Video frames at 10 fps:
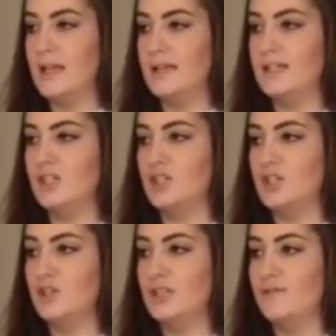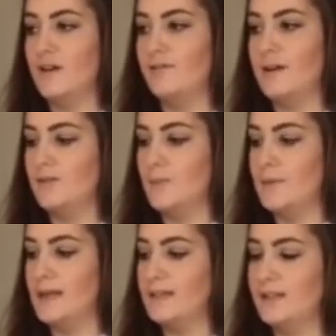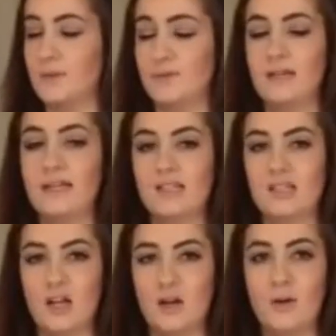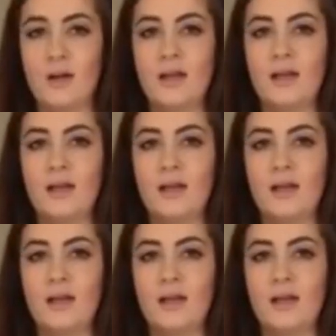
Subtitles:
and it's just 35 revs per minute, so it's really slow.